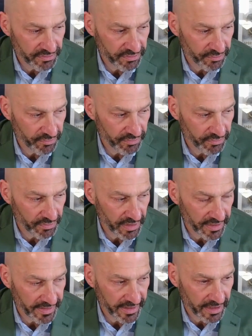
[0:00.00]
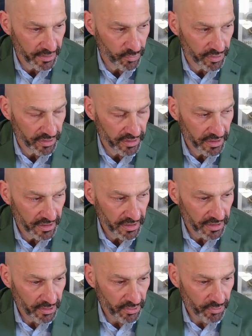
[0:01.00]
do a lot of that kind of work.
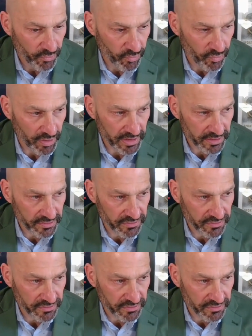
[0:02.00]
What